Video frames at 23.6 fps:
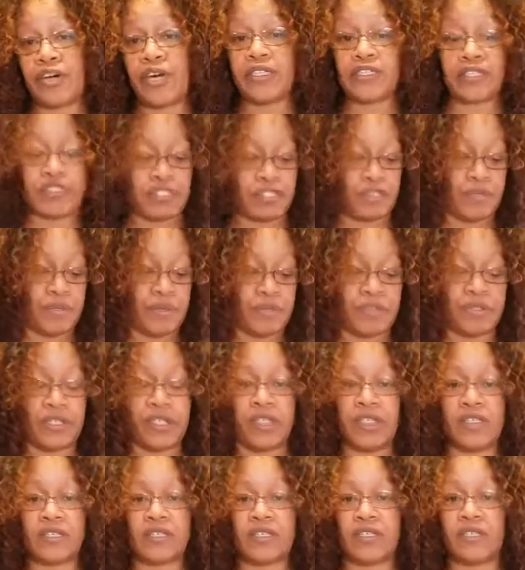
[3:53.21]
I'd still be
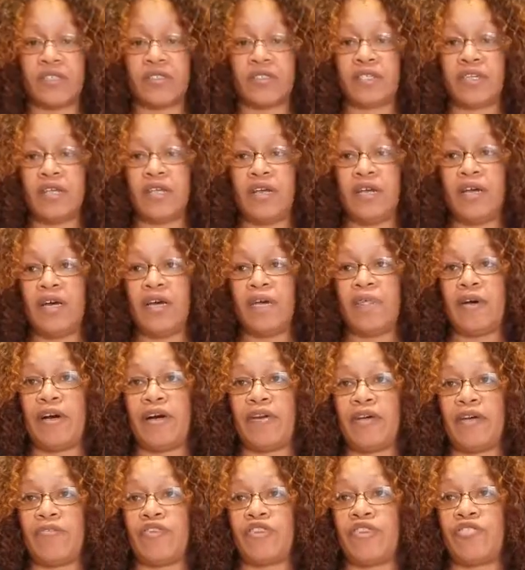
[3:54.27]
pleased, because about
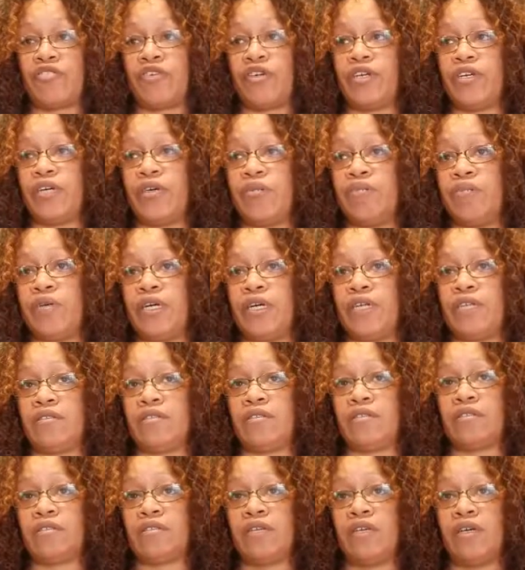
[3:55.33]
every 3
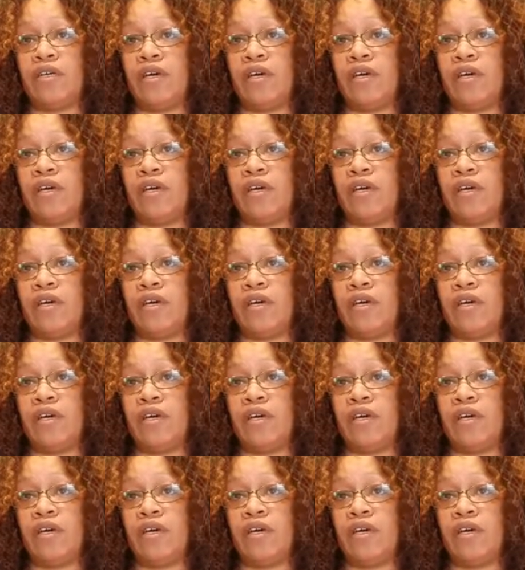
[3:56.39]
months